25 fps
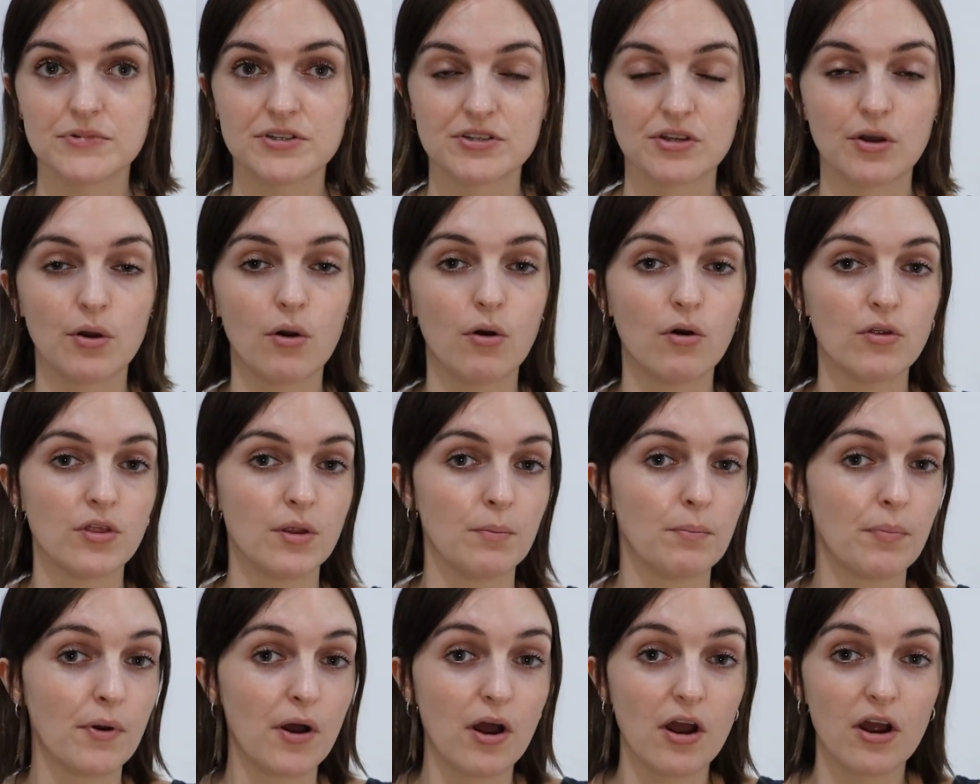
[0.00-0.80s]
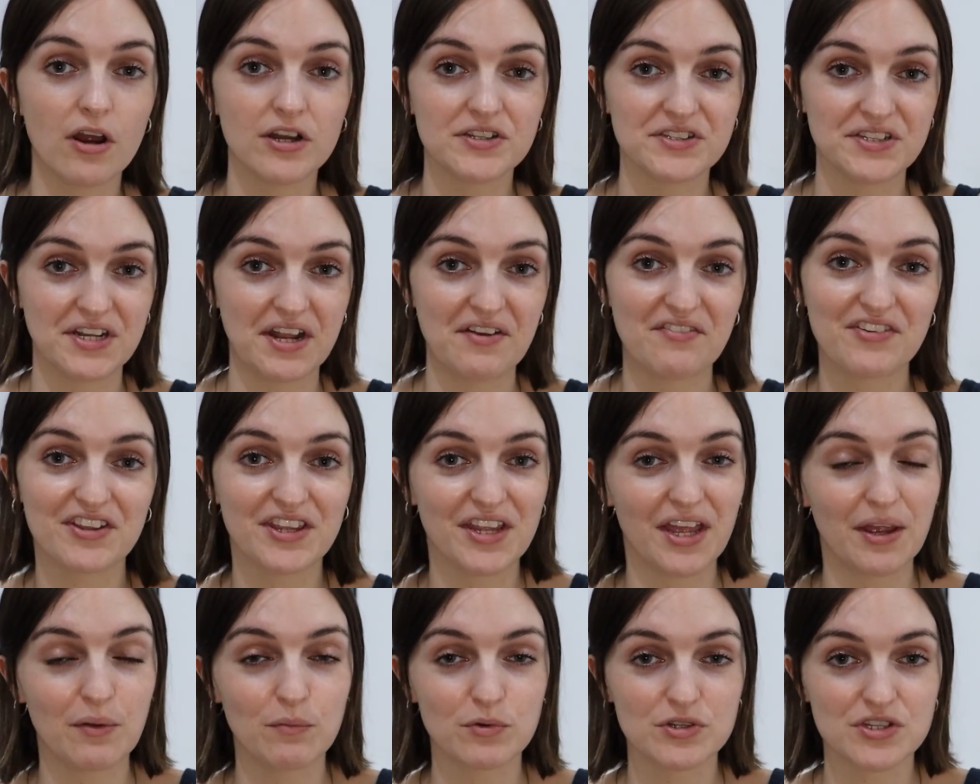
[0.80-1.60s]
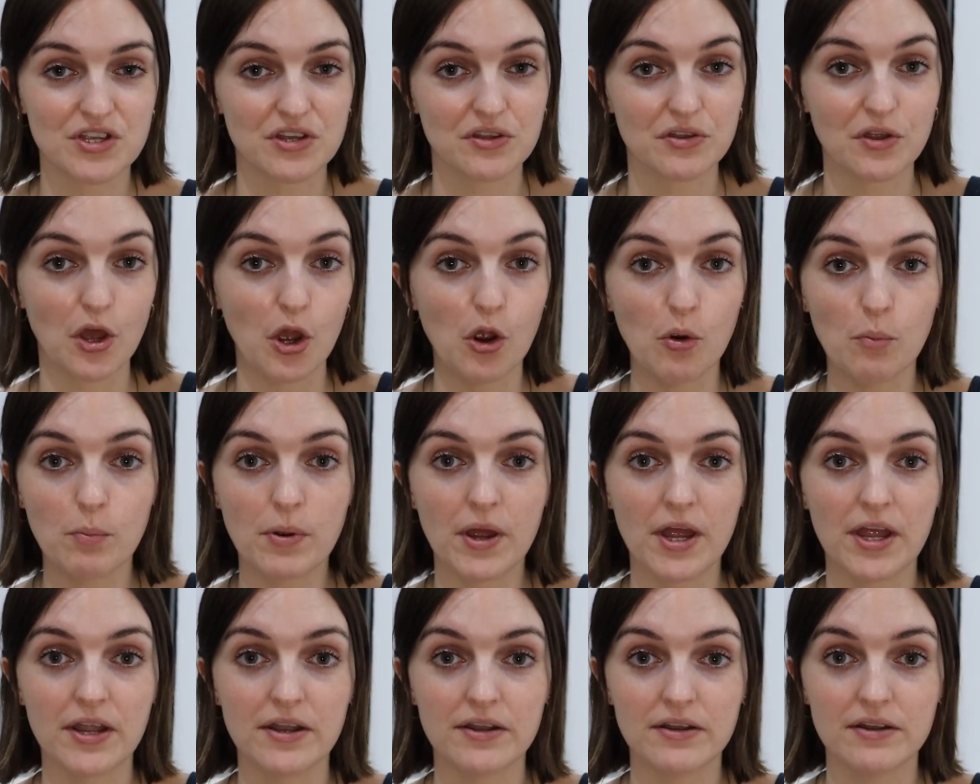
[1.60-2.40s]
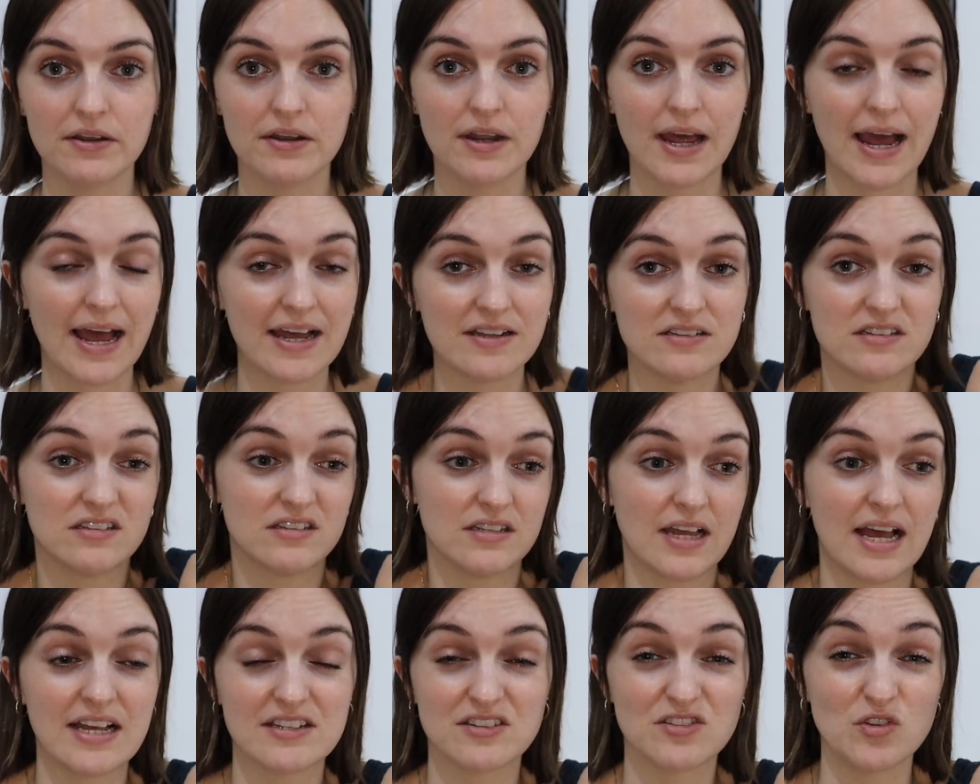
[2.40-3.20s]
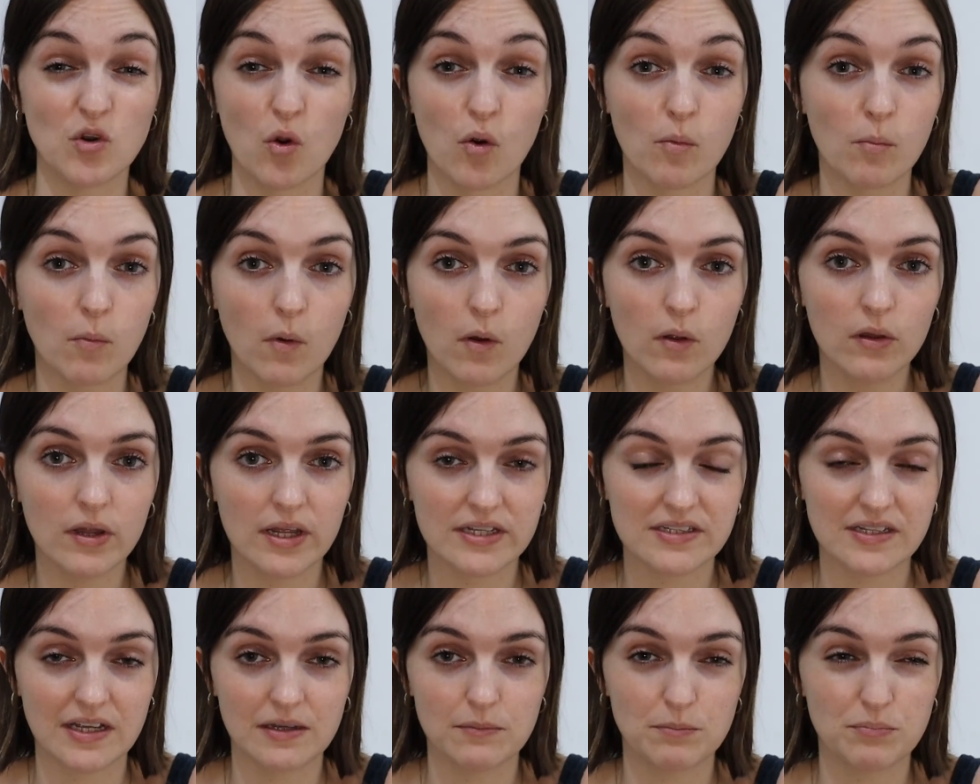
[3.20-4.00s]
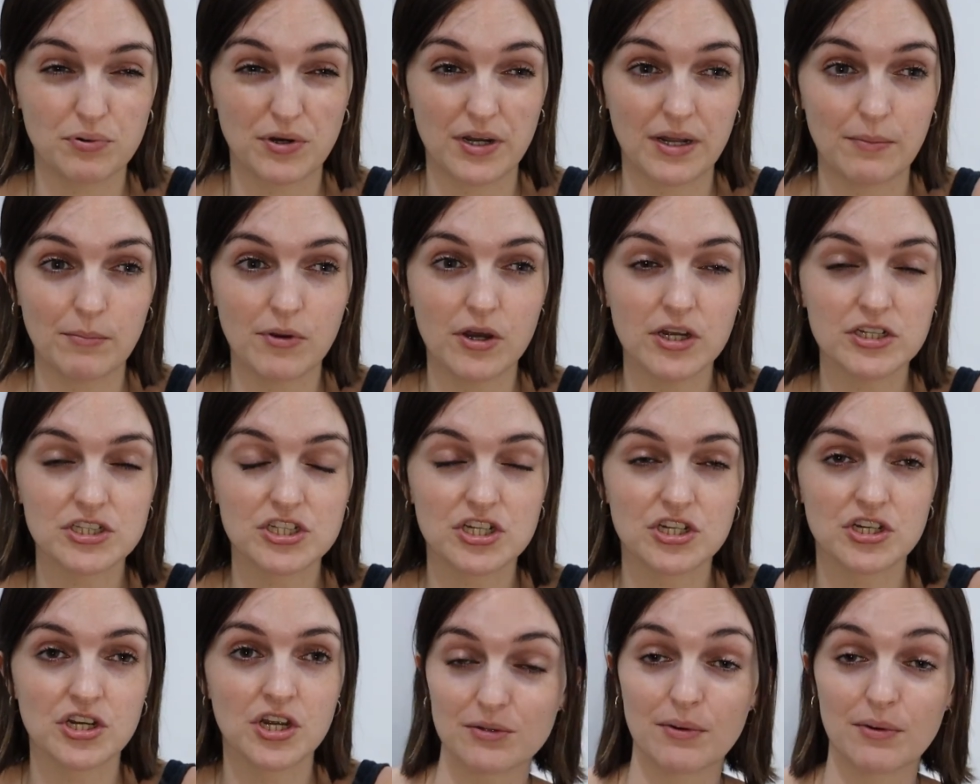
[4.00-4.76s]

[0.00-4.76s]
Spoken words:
So all the bars and everything were still open as normal, pretty much.